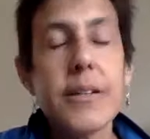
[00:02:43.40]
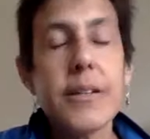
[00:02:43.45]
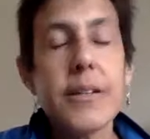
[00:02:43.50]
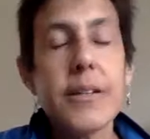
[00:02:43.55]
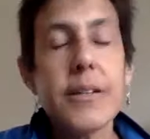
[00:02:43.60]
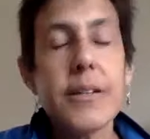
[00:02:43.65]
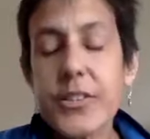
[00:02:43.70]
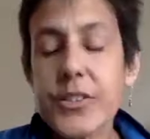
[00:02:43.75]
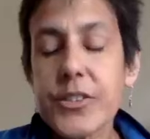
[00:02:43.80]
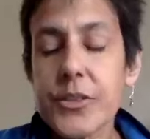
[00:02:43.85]

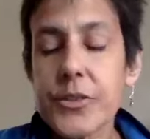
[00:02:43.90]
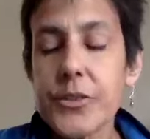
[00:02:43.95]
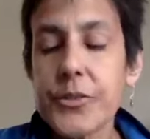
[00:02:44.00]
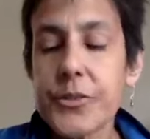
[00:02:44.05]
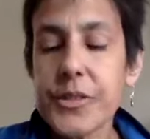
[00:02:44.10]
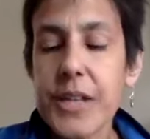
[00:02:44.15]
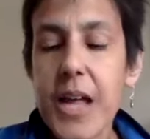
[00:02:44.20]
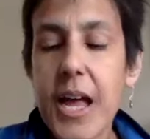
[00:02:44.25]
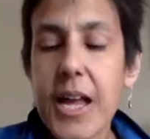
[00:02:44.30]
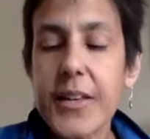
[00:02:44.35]
Oscar,
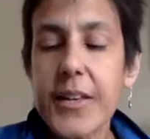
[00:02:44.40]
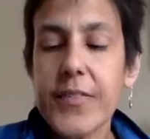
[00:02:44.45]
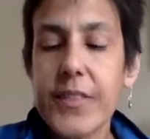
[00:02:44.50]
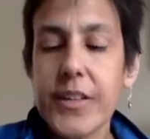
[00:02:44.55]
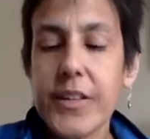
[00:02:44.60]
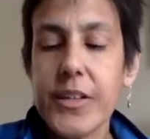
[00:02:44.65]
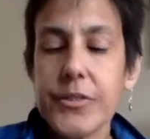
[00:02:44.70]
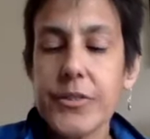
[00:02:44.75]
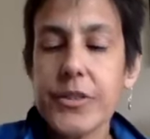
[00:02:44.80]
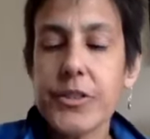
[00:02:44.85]
who's not in the
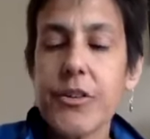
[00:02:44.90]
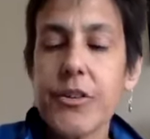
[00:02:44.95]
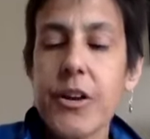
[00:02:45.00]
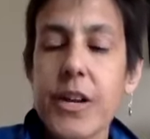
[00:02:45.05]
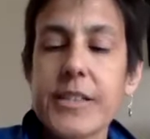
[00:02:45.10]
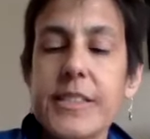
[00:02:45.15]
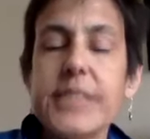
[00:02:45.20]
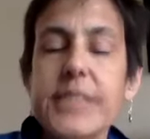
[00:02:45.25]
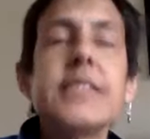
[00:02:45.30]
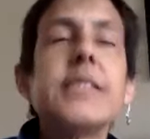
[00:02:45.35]
union,
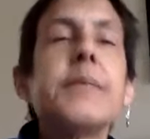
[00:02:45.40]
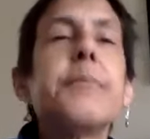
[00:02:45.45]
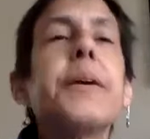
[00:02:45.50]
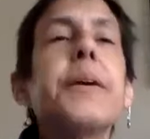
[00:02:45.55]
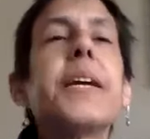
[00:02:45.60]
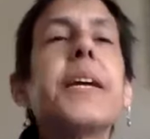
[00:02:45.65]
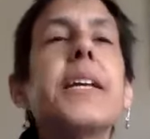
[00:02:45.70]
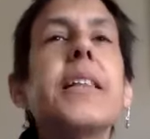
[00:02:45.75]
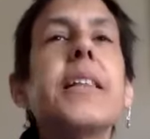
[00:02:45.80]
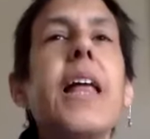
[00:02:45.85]
crosses the
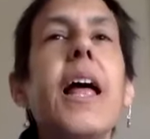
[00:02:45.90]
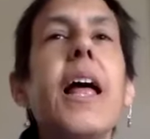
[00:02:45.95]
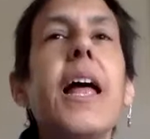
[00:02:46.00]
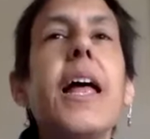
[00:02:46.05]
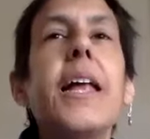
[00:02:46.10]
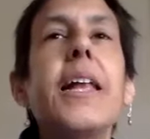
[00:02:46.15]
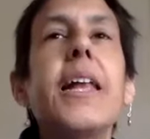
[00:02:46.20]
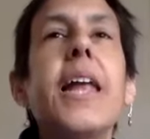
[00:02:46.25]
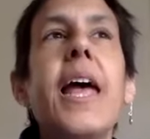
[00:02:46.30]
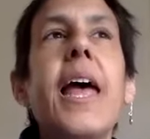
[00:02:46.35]
picket
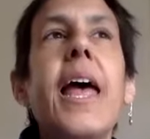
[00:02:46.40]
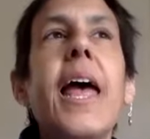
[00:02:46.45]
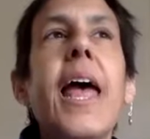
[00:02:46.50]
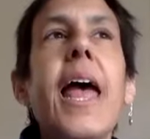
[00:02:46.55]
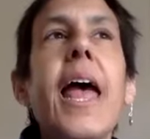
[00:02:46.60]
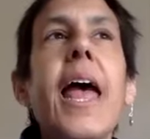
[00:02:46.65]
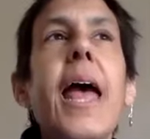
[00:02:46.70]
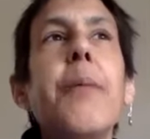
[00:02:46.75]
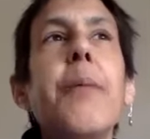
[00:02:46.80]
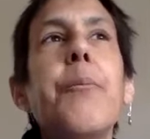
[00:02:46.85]
line.
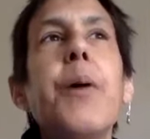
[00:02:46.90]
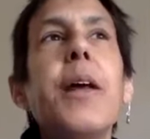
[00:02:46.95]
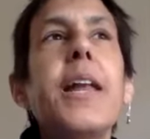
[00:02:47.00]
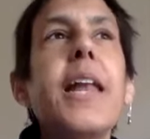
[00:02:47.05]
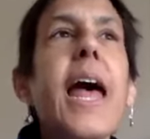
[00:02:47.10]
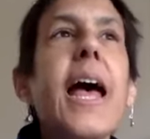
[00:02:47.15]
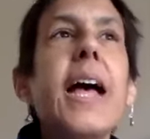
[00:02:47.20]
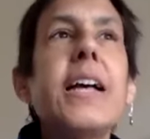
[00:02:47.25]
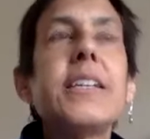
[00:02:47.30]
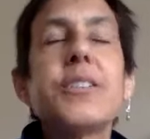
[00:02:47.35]
And when
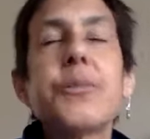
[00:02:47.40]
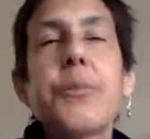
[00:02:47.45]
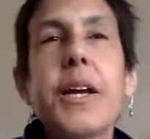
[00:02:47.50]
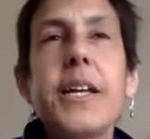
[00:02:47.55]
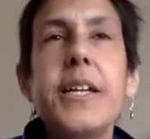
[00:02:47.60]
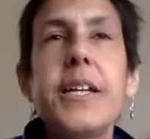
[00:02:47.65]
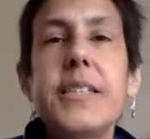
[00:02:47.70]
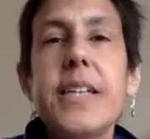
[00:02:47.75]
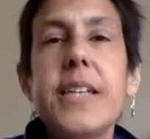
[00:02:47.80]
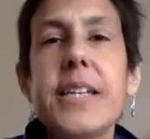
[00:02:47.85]
asked
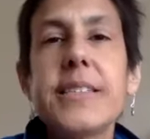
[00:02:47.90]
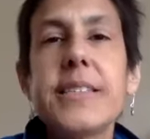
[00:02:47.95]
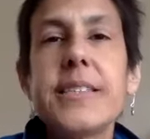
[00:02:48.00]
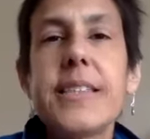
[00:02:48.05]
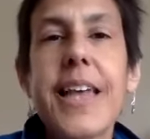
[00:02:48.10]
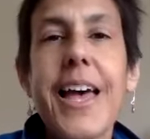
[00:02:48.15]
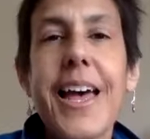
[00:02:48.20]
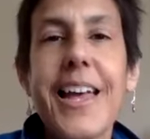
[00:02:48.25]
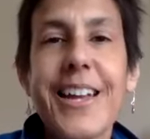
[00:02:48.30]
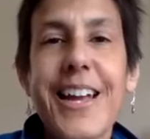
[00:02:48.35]
why he does
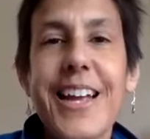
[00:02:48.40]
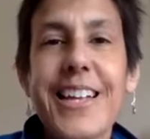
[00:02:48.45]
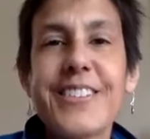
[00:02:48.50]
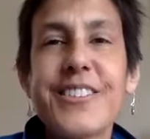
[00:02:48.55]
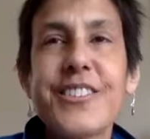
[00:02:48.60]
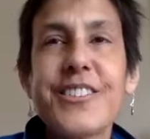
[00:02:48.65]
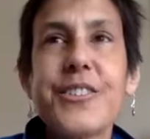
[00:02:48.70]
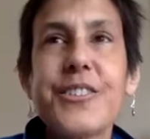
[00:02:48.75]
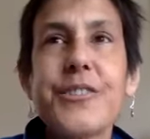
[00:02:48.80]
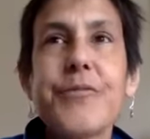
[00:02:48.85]
that,
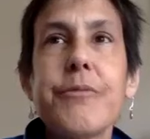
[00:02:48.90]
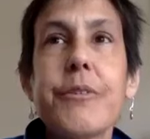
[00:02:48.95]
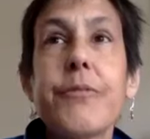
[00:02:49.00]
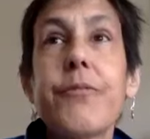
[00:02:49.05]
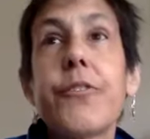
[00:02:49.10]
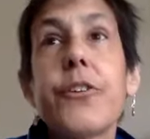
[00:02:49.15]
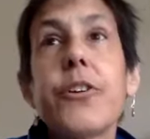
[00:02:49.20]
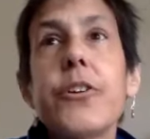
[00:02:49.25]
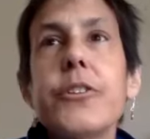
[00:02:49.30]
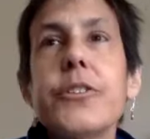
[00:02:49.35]
Oscar
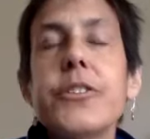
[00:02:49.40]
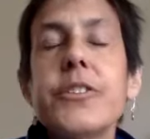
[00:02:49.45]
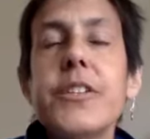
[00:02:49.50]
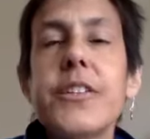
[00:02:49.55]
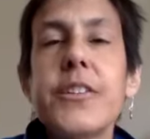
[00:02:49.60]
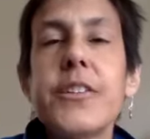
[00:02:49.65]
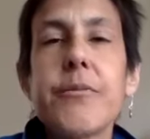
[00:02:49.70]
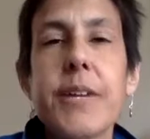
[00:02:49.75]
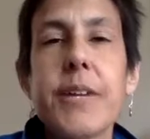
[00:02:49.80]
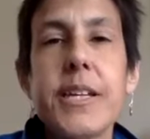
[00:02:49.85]
refers
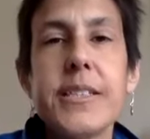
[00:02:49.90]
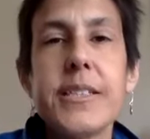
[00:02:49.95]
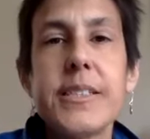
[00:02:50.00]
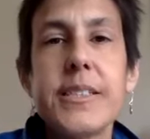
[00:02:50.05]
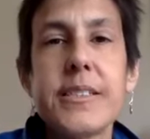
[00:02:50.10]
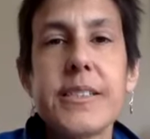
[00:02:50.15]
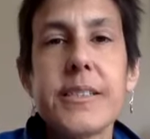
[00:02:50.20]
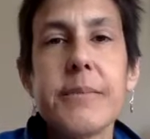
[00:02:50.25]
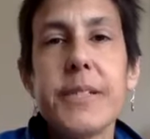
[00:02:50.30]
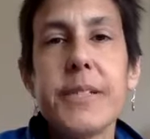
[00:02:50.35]
to the
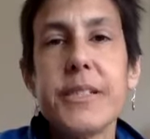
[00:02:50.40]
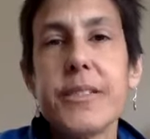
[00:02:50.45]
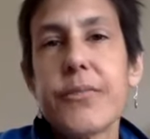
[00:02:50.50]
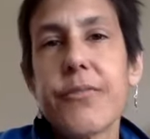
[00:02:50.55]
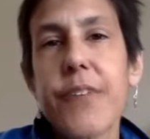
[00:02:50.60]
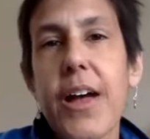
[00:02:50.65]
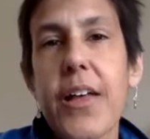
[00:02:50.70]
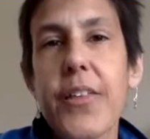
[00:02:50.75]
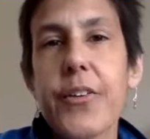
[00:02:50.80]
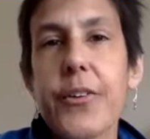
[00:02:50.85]
racism his
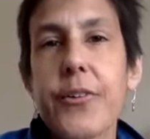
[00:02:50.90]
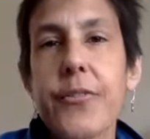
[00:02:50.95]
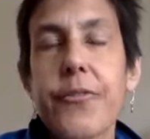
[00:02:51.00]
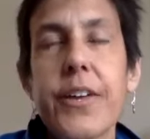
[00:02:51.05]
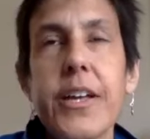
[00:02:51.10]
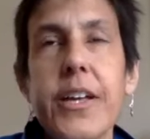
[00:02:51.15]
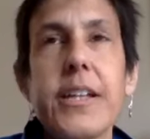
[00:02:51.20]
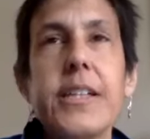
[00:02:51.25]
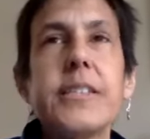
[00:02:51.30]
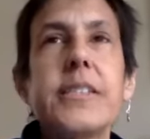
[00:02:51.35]
father
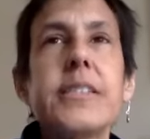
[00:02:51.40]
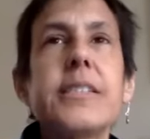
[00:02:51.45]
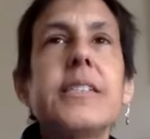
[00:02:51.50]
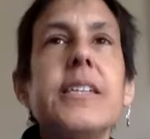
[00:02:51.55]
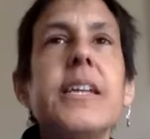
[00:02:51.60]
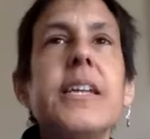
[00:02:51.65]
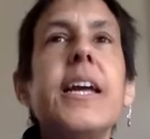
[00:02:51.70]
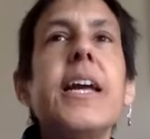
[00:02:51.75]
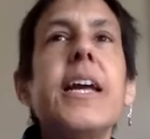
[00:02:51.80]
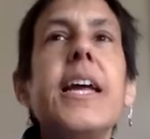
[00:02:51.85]

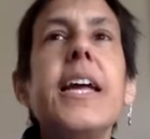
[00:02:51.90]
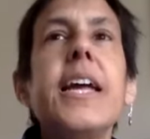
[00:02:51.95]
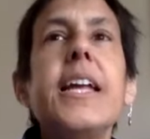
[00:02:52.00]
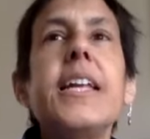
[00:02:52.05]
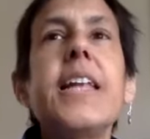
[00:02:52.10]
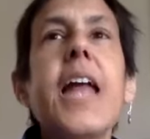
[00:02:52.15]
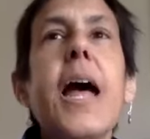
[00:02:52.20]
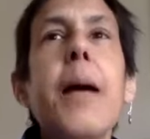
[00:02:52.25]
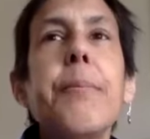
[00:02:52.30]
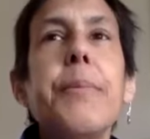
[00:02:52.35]
faced
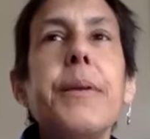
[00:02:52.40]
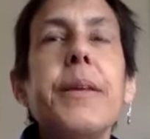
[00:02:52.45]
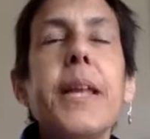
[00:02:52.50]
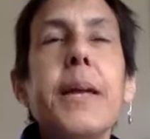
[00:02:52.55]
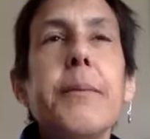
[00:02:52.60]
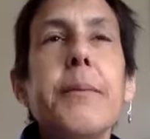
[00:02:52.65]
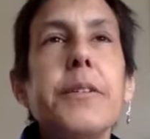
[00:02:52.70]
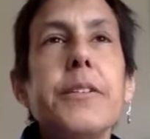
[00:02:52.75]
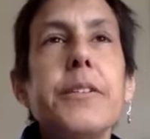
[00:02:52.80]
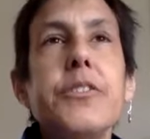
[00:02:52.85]
in not being
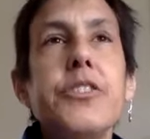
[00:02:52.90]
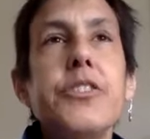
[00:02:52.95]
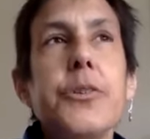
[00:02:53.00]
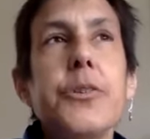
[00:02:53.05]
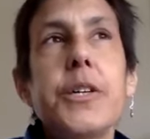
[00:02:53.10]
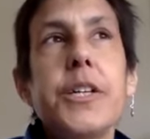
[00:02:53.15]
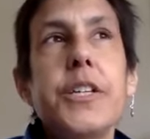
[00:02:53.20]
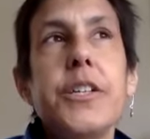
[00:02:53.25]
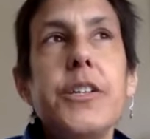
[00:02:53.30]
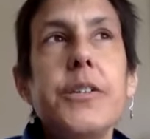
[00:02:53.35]
able to
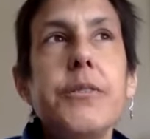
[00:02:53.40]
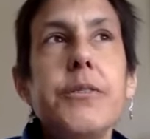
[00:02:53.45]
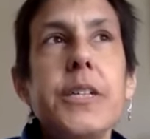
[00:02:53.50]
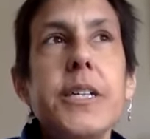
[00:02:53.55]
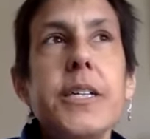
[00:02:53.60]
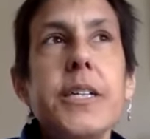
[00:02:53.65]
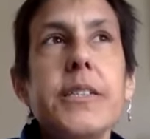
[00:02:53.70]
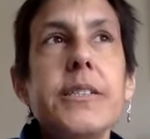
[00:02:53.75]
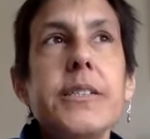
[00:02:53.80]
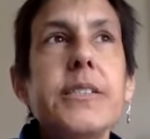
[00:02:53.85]
join
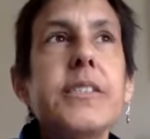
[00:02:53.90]
unions.